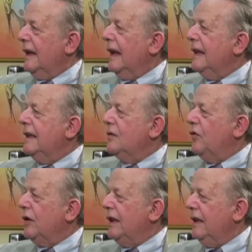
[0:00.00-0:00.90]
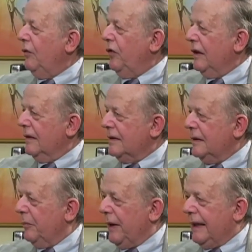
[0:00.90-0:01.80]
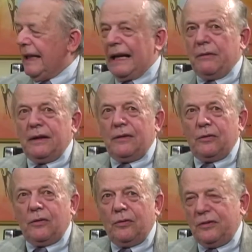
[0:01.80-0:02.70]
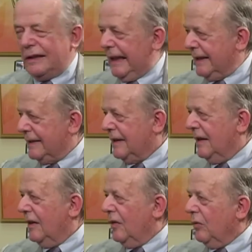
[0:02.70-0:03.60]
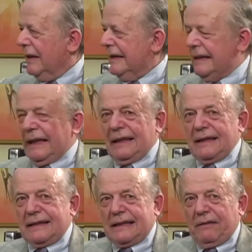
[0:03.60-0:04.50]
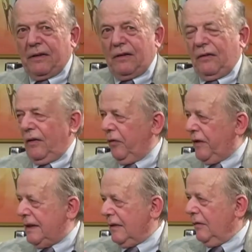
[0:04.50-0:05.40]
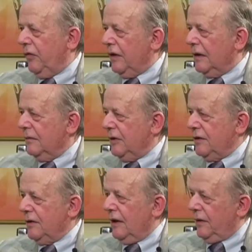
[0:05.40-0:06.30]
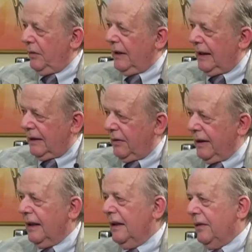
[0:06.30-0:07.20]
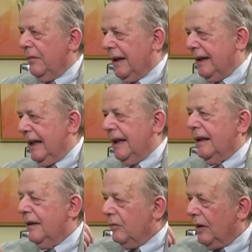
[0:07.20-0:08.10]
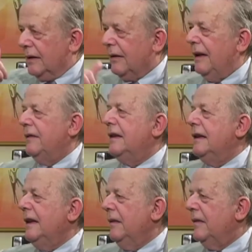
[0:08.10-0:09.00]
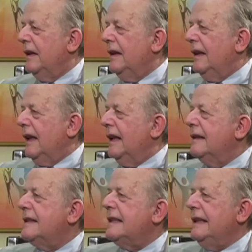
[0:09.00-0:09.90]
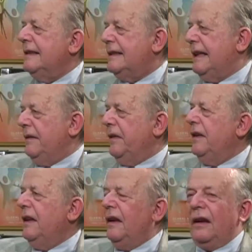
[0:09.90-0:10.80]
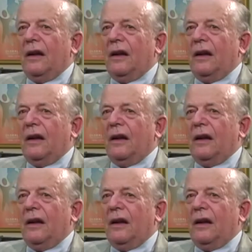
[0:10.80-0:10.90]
And these 14 fields break down into 2 sets. One set is 7 physical fields, which is 3 electric, 3 magnetic, 1 gravity, and 7